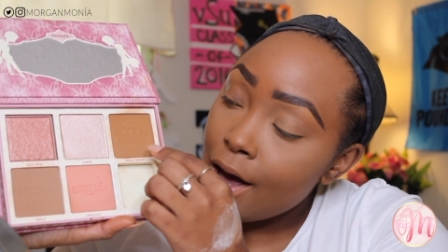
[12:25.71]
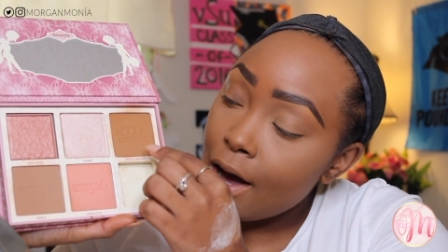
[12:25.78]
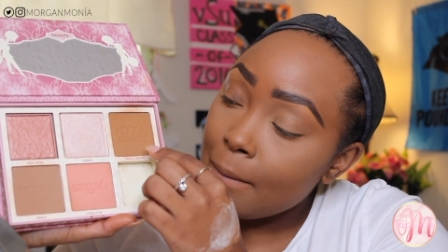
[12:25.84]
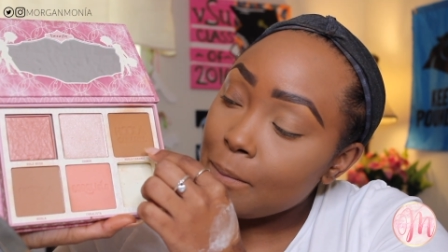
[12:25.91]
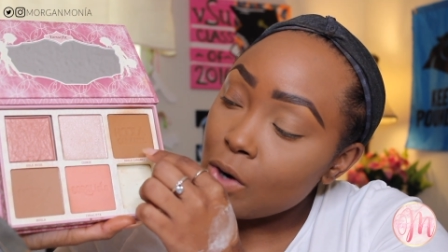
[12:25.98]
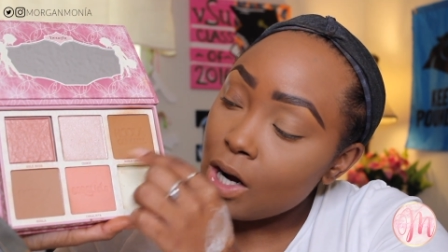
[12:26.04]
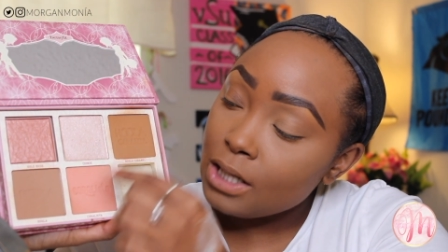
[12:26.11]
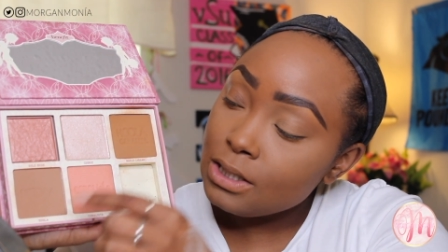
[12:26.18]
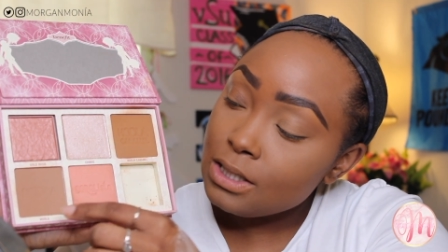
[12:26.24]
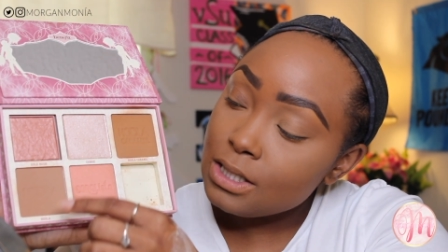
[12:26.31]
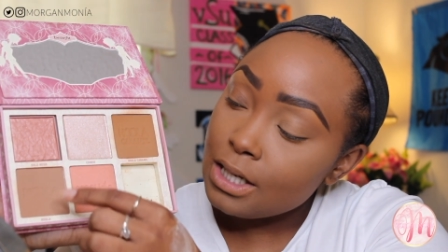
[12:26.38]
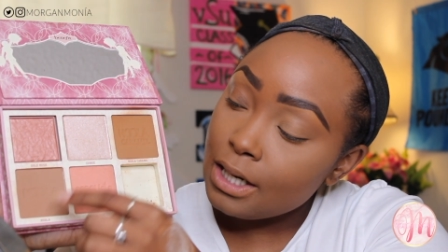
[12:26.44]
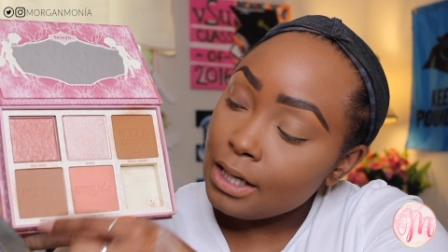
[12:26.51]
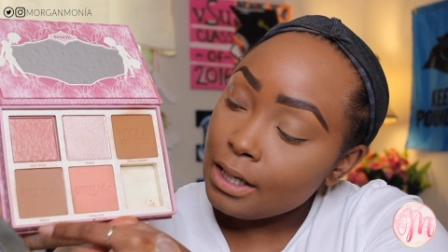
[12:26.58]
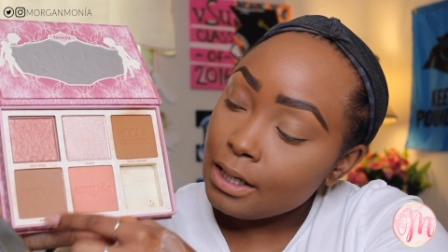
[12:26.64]
a
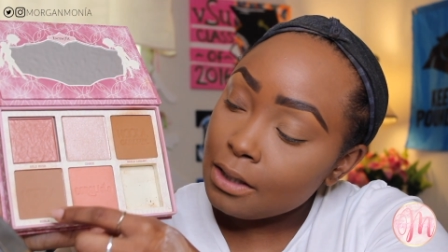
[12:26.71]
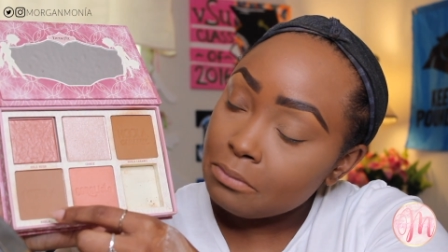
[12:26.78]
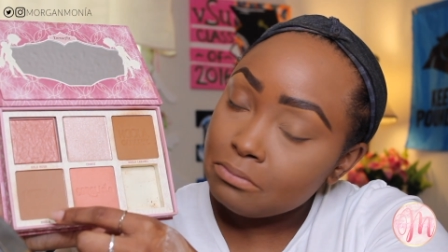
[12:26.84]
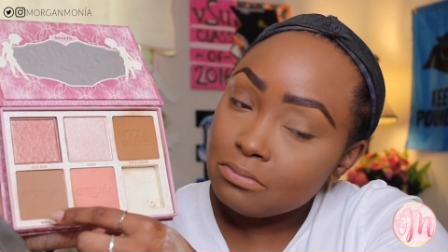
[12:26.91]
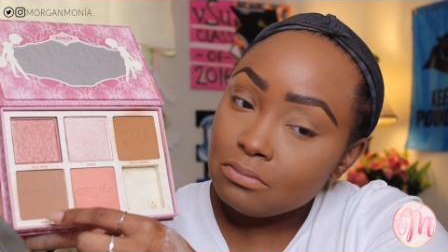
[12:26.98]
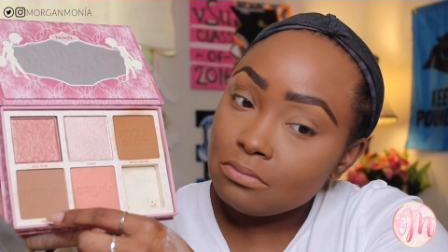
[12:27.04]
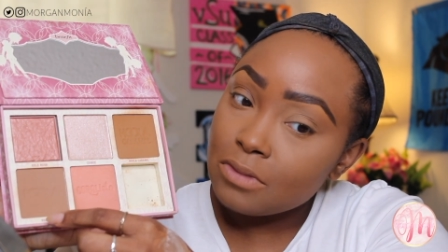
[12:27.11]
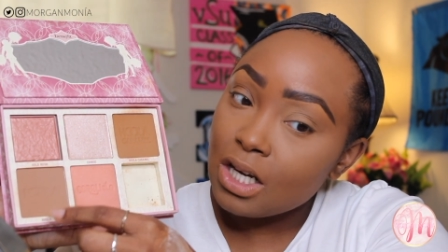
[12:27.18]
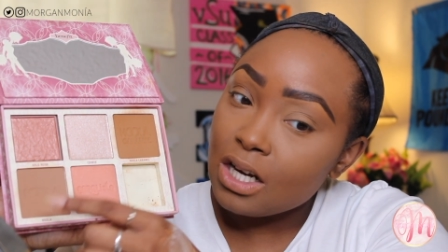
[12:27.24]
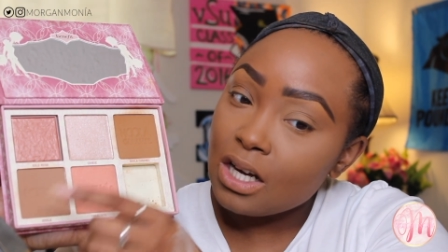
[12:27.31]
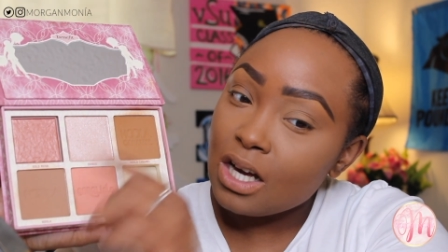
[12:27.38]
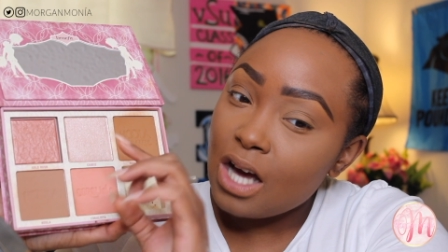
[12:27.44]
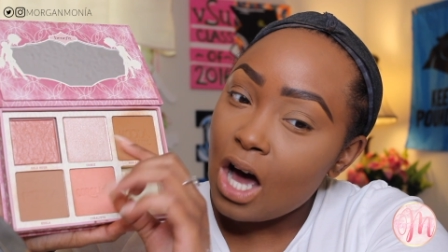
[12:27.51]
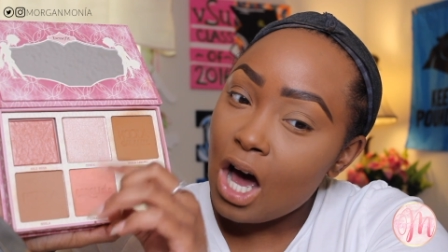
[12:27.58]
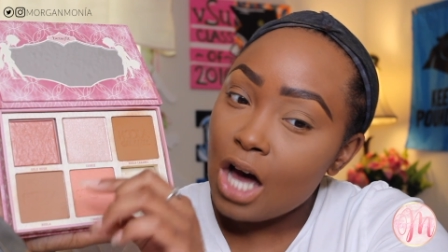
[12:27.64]
bronzer, a
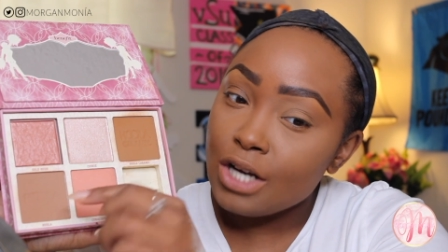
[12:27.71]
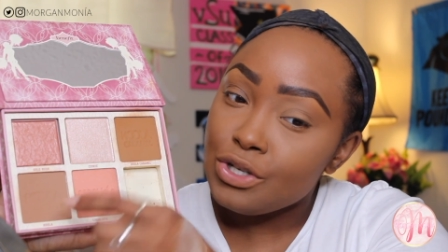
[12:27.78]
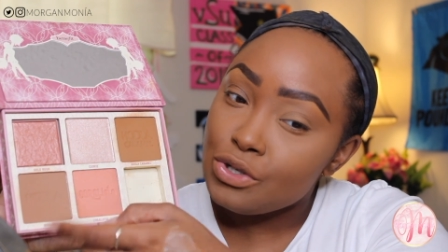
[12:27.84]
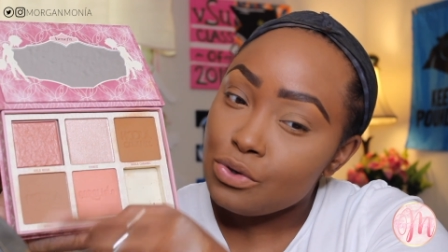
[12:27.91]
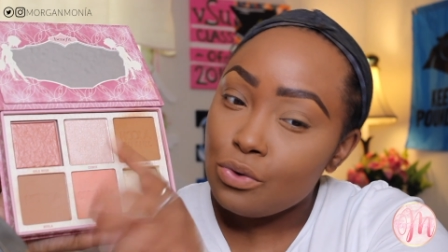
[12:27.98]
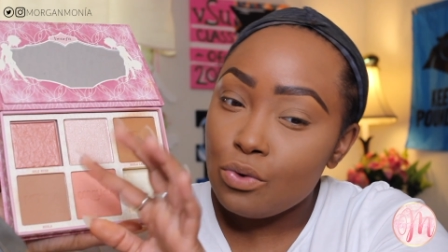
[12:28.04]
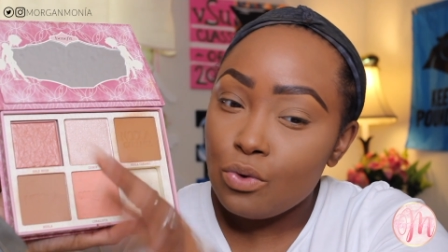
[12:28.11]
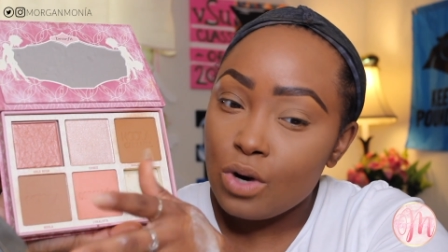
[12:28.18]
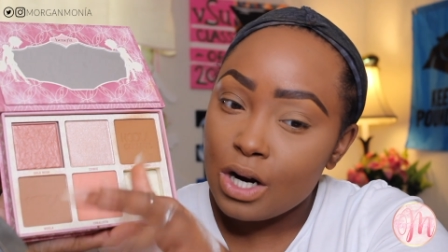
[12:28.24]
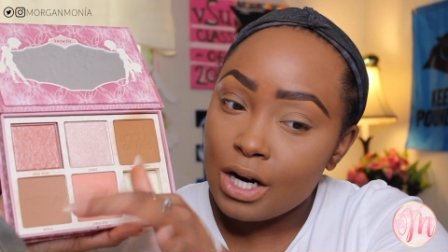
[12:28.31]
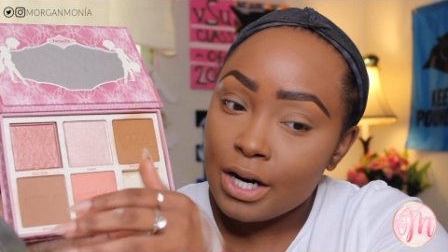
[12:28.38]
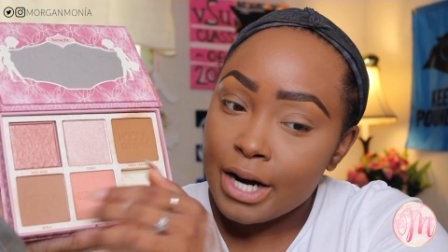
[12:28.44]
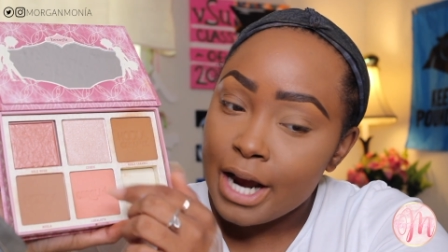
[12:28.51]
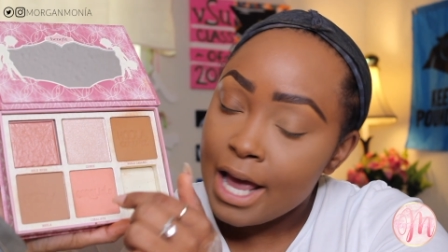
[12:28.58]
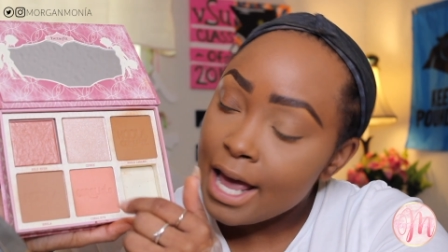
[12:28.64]

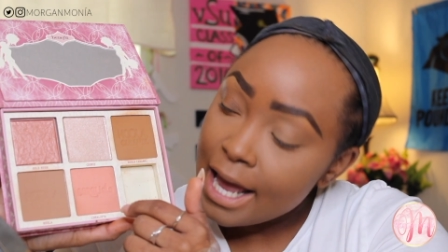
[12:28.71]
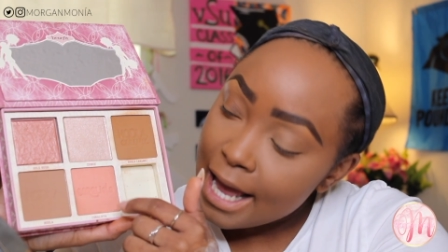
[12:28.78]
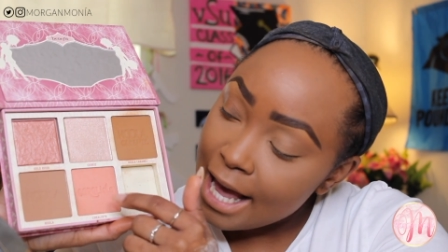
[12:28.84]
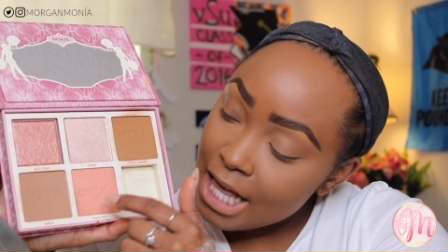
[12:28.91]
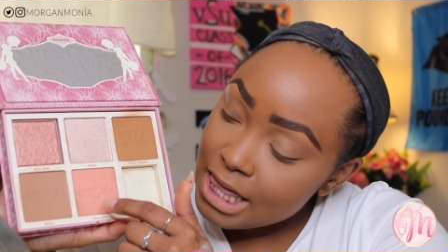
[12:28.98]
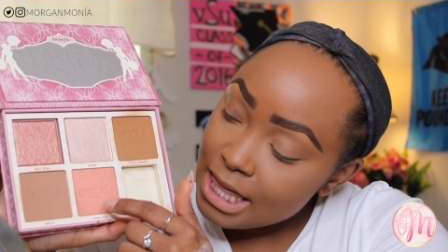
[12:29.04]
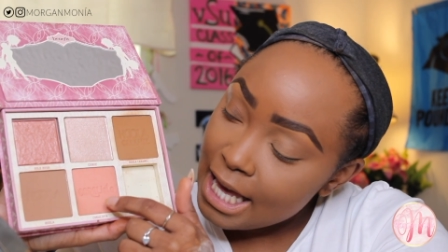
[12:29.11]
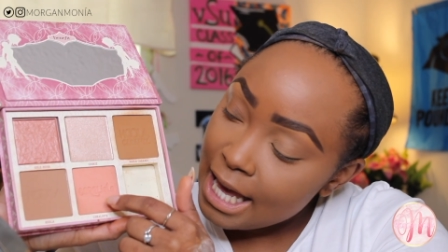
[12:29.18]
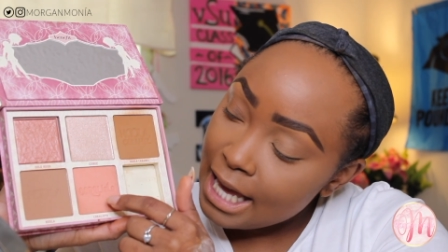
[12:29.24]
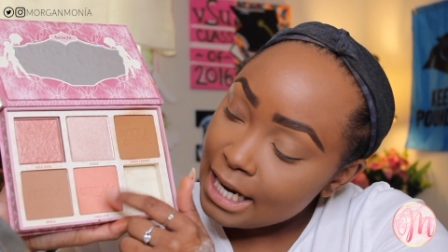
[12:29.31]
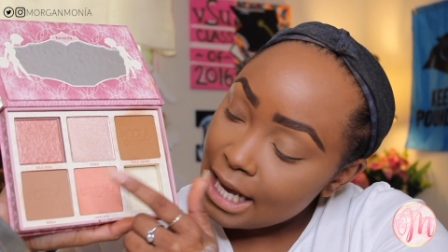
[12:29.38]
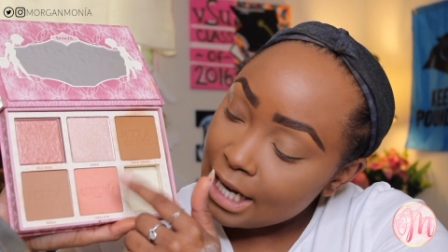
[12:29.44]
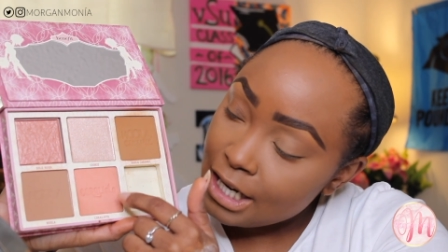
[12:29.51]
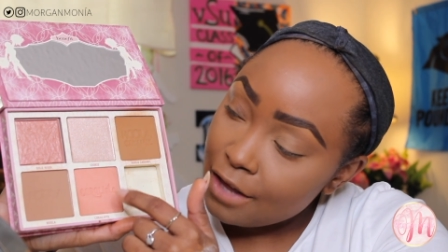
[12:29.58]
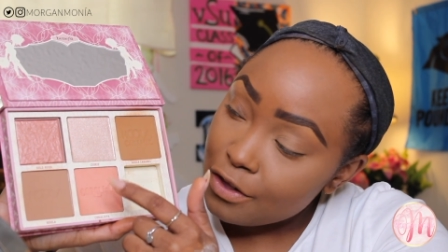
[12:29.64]
contour, and then
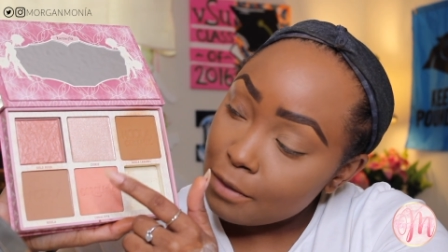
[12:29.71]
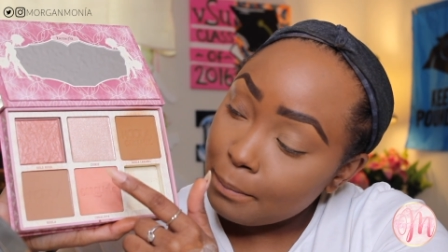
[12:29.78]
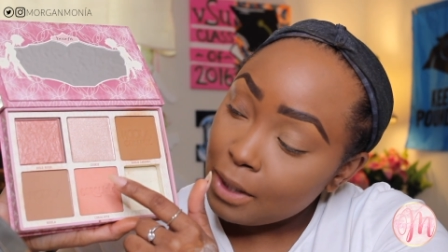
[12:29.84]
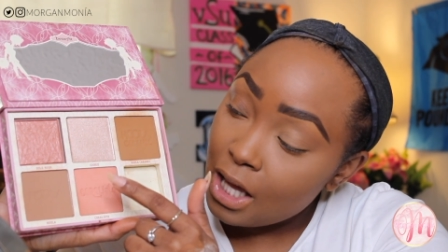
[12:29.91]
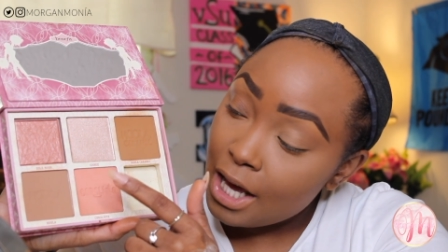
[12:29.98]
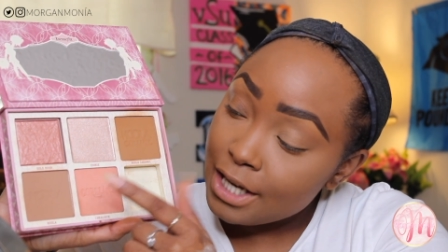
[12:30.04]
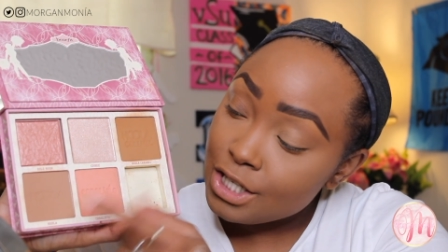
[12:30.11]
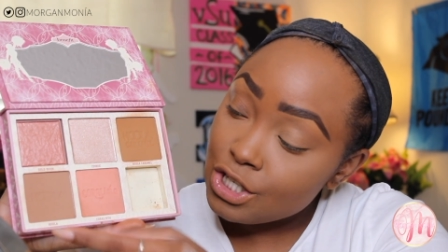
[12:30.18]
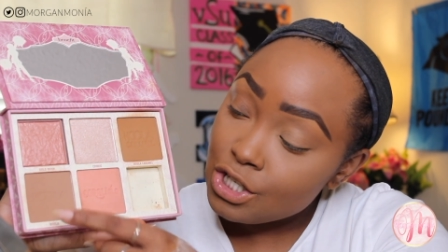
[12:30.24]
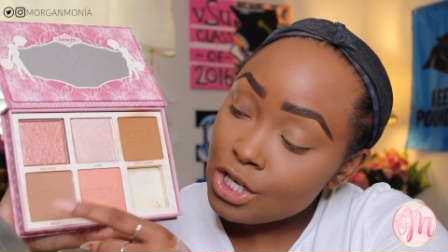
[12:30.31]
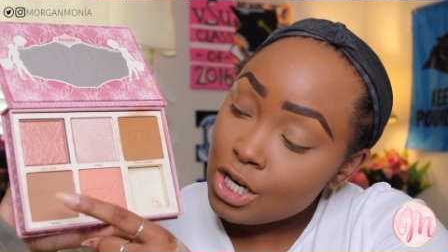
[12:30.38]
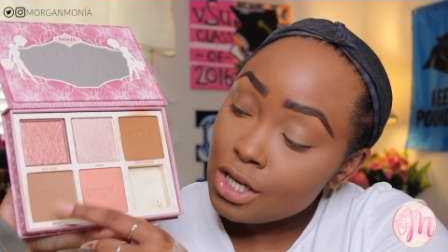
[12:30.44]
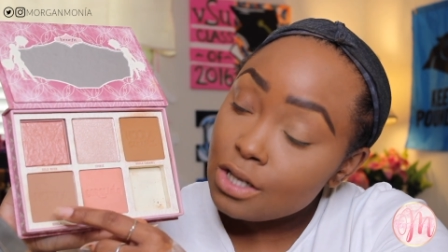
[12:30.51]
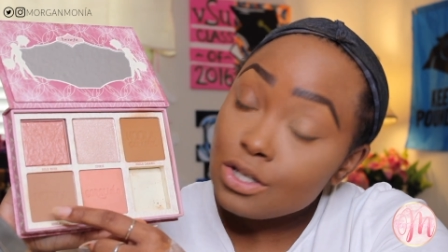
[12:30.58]
another blush.